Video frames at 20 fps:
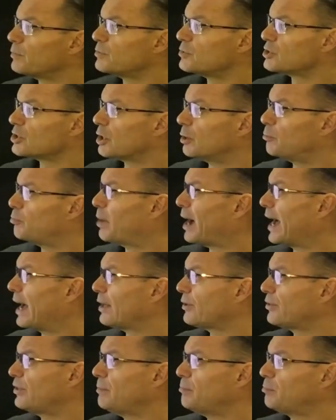So
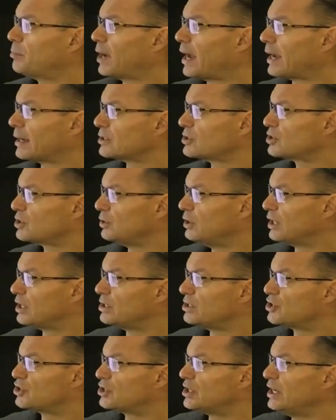path impact, so you can
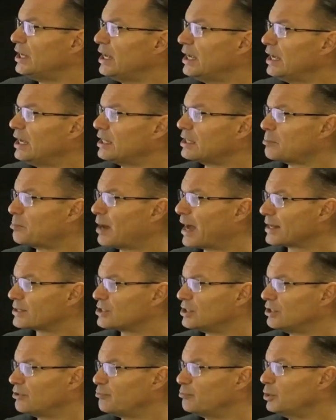see here the
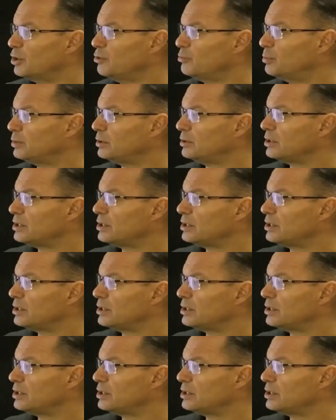pattern of movement.